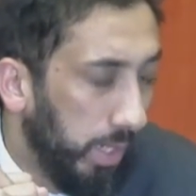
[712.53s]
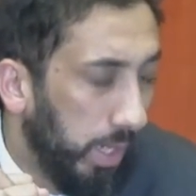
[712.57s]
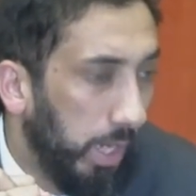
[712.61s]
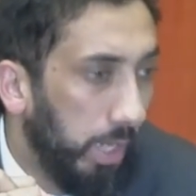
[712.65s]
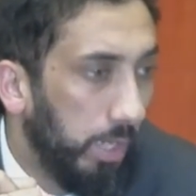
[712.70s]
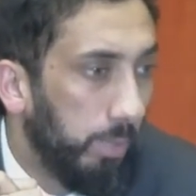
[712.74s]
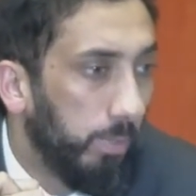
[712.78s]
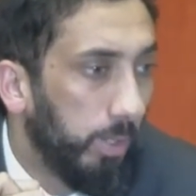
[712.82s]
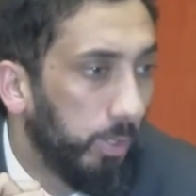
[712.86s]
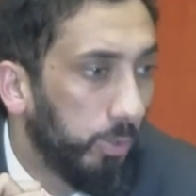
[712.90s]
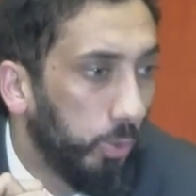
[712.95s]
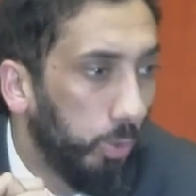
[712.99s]

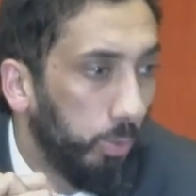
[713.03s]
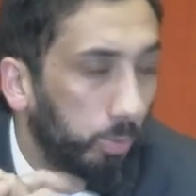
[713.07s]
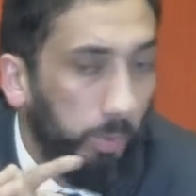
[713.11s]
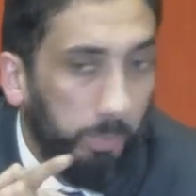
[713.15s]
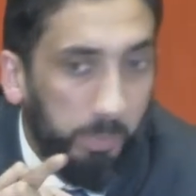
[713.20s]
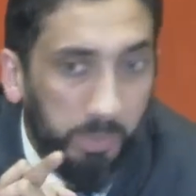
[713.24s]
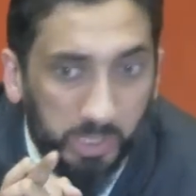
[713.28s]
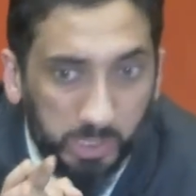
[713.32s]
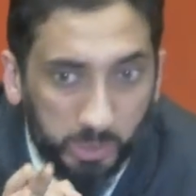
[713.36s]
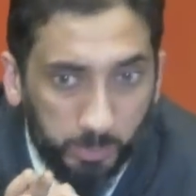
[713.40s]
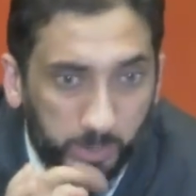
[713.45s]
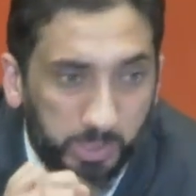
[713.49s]
Al-maqtul
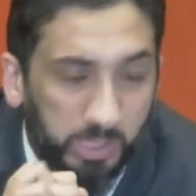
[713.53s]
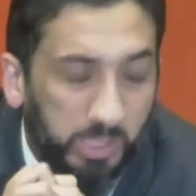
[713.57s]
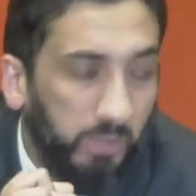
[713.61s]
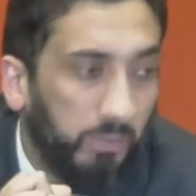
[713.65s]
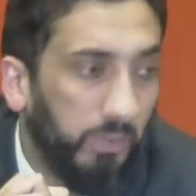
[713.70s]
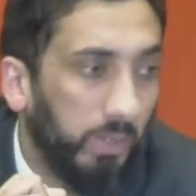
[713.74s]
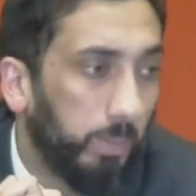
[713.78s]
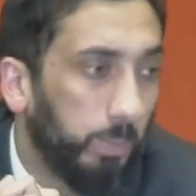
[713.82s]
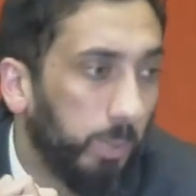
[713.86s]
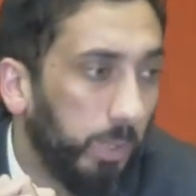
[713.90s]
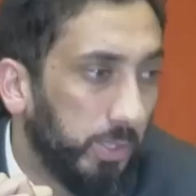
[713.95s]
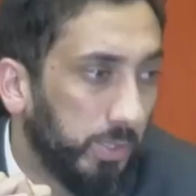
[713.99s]
would be a
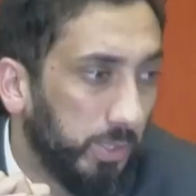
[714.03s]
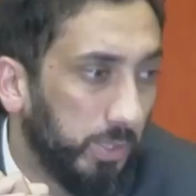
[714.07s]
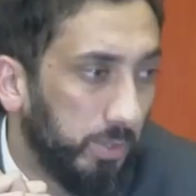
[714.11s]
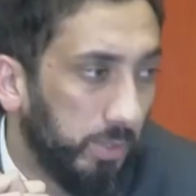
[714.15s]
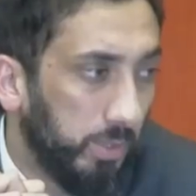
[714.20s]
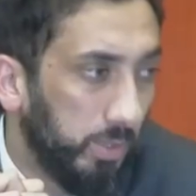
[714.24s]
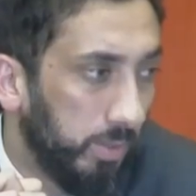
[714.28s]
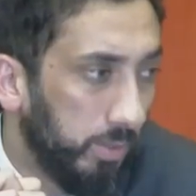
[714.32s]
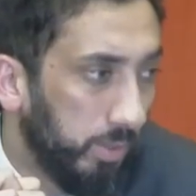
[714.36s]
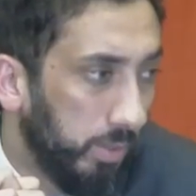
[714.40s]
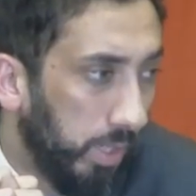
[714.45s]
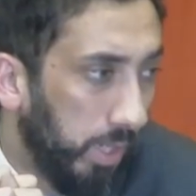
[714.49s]
specific person.
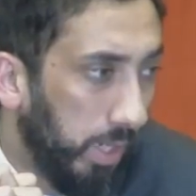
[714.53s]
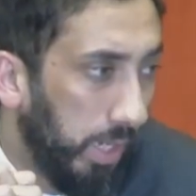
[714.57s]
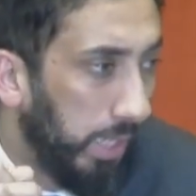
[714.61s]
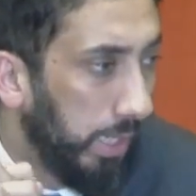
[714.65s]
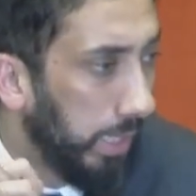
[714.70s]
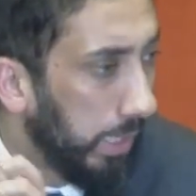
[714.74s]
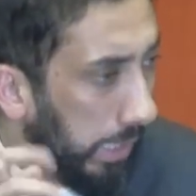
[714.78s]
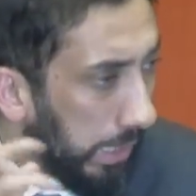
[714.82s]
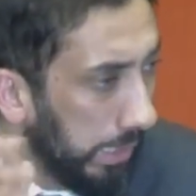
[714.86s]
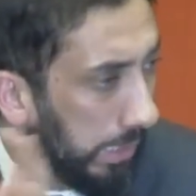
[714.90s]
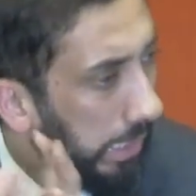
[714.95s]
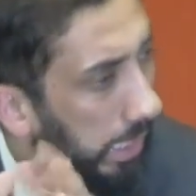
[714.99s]

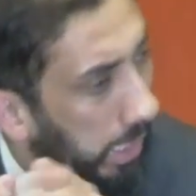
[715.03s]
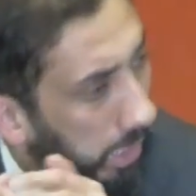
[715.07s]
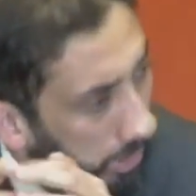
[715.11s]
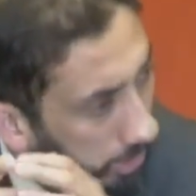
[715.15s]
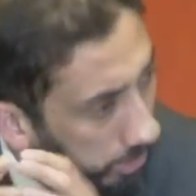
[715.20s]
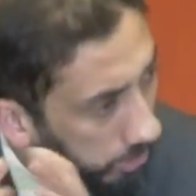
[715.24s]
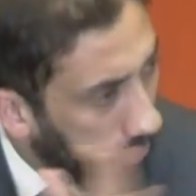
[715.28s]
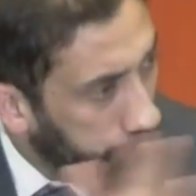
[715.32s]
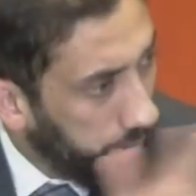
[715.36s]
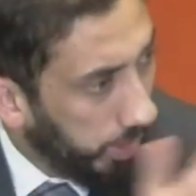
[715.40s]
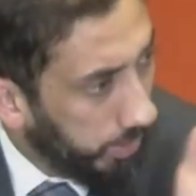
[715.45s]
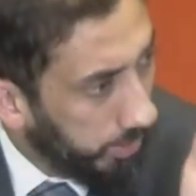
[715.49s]
Al-qatla,
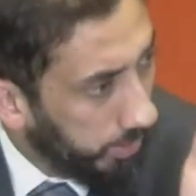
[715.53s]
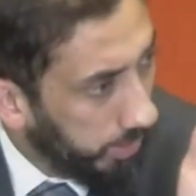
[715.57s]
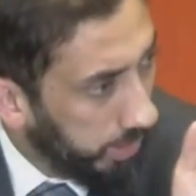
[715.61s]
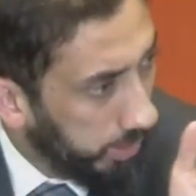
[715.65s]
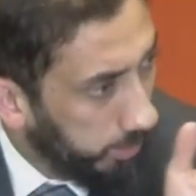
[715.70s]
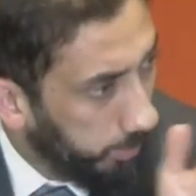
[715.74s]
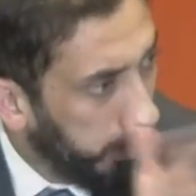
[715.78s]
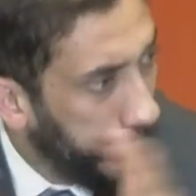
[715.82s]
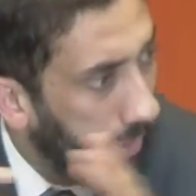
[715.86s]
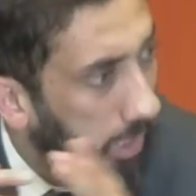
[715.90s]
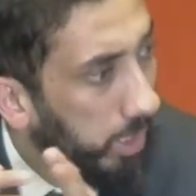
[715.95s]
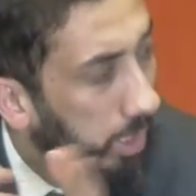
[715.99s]
generally
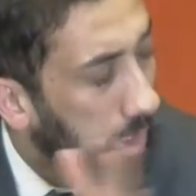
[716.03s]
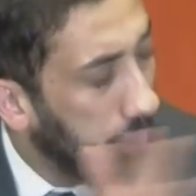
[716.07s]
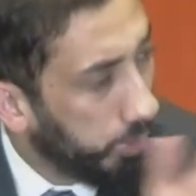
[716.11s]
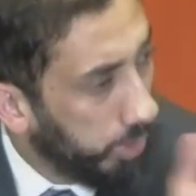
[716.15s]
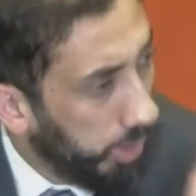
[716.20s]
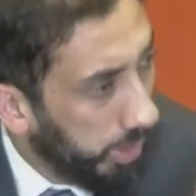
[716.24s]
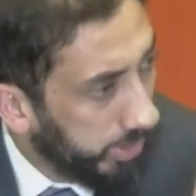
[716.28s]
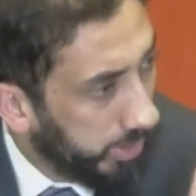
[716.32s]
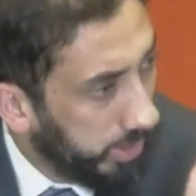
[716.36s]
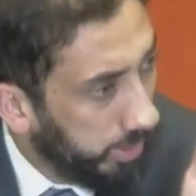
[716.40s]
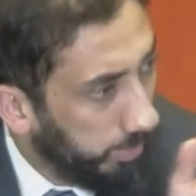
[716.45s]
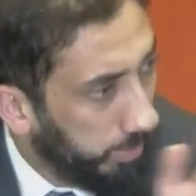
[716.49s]
speaking,
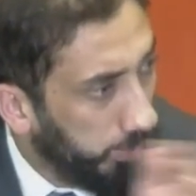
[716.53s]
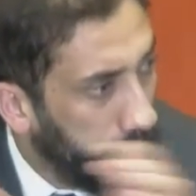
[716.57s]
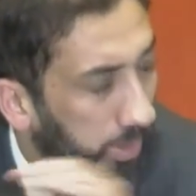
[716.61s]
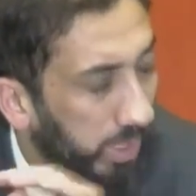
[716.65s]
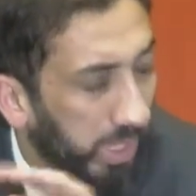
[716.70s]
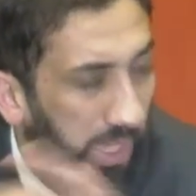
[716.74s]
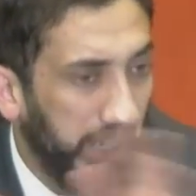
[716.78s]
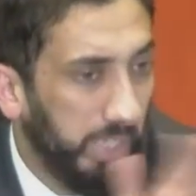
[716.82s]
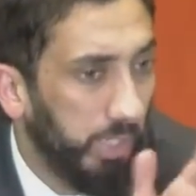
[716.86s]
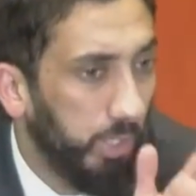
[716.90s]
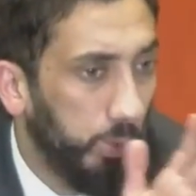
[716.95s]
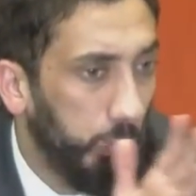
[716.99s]
across the board,
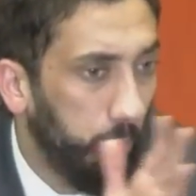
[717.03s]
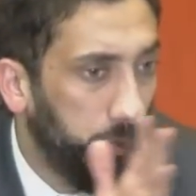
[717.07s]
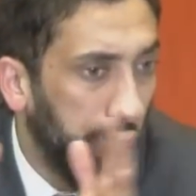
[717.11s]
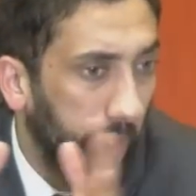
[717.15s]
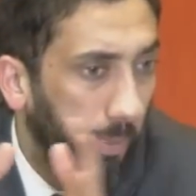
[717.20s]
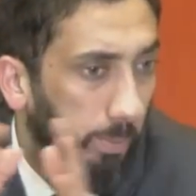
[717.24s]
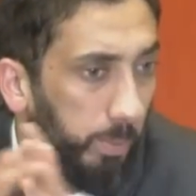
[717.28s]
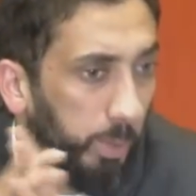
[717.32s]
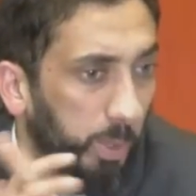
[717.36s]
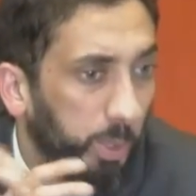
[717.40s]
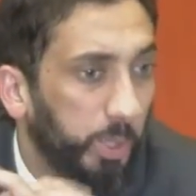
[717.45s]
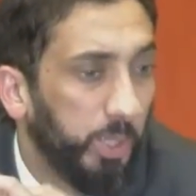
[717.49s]
any who
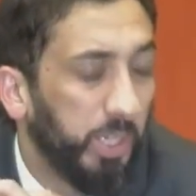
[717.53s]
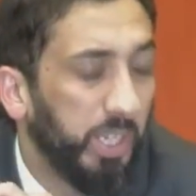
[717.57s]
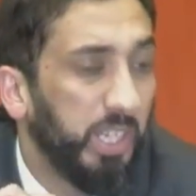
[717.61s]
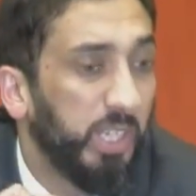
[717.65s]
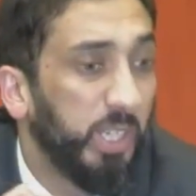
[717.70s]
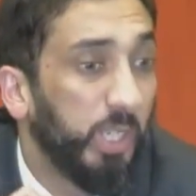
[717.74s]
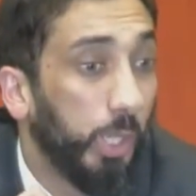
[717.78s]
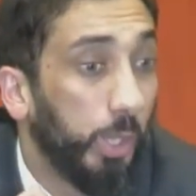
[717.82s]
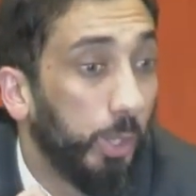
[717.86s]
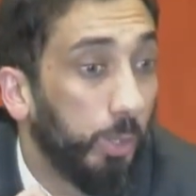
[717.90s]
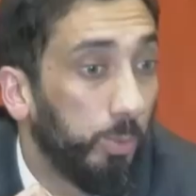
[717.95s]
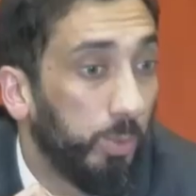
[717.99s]
get murdered.
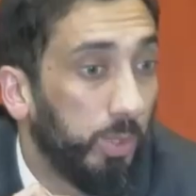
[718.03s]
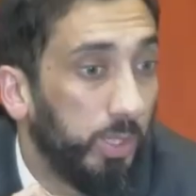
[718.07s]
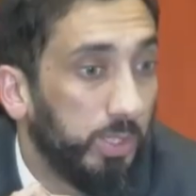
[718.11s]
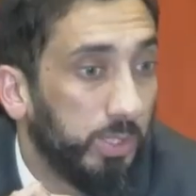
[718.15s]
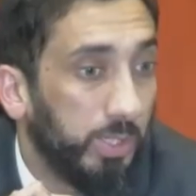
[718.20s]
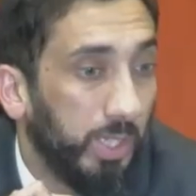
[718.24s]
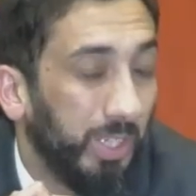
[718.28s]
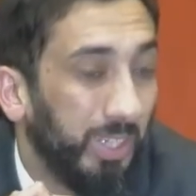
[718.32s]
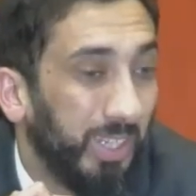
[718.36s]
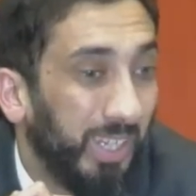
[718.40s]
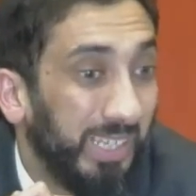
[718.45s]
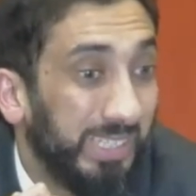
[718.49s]
In other words,
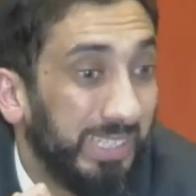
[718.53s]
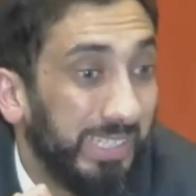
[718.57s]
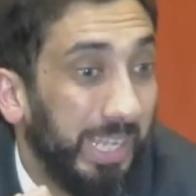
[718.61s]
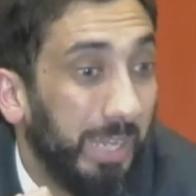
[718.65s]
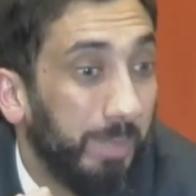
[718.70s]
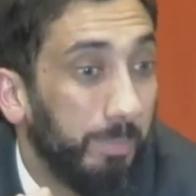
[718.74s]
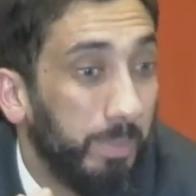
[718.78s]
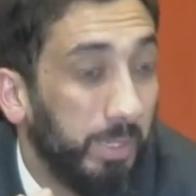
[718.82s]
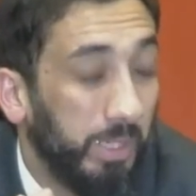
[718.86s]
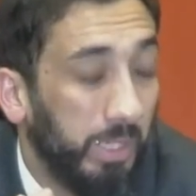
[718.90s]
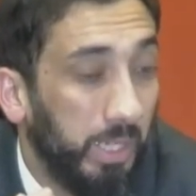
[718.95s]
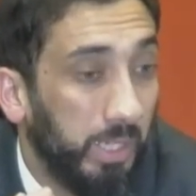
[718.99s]
Allah is
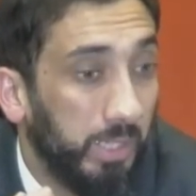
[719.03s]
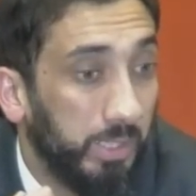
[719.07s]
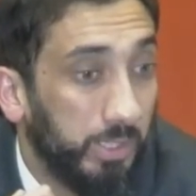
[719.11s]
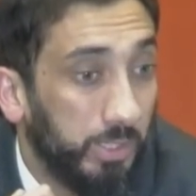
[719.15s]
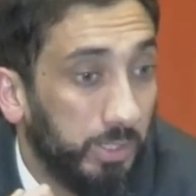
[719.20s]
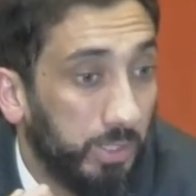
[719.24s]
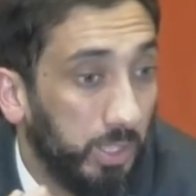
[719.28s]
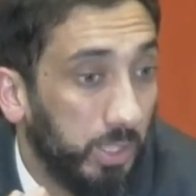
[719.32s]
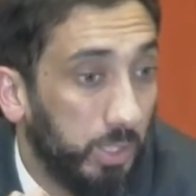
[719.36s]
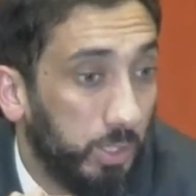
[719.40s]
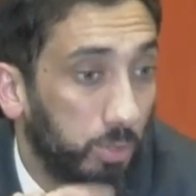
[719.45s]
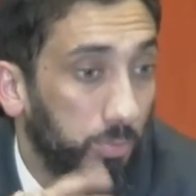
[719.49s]
not making a
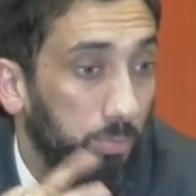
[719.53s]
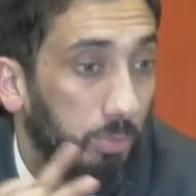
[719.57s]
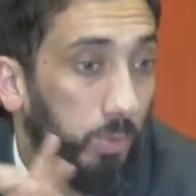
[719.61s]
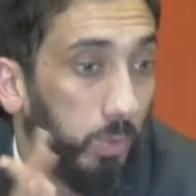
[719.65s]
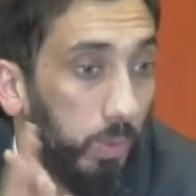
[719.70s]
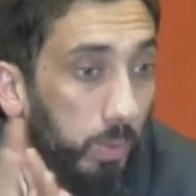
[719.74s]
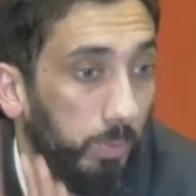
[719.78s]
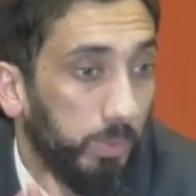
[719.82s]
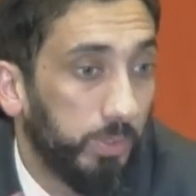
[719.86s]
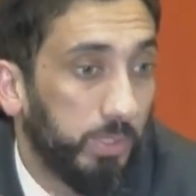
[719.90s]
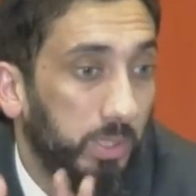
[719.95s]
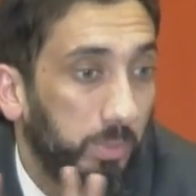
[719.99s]
distinction
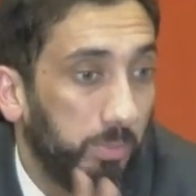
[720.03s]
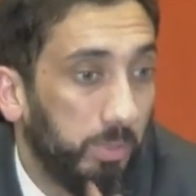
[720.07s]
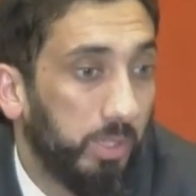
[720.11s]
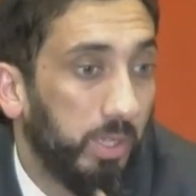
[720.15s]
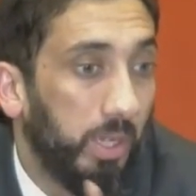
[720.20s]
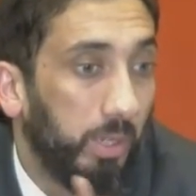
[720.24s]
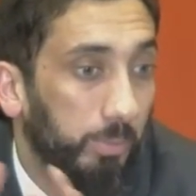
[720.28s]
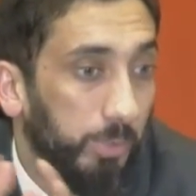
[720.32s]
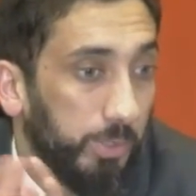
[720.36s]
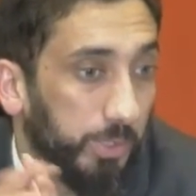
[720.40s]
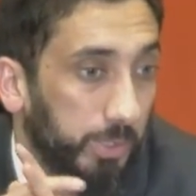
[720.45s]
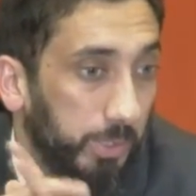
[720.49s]
between Muslim and
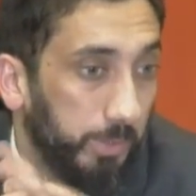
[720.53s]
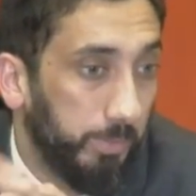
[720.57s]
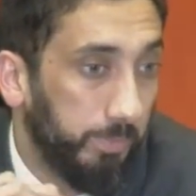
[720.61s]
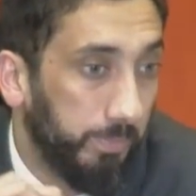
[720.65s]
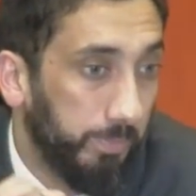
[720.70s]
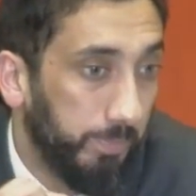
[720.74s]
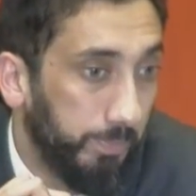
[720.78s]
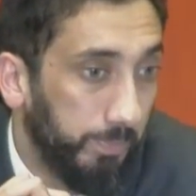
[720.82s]
non-Muslim.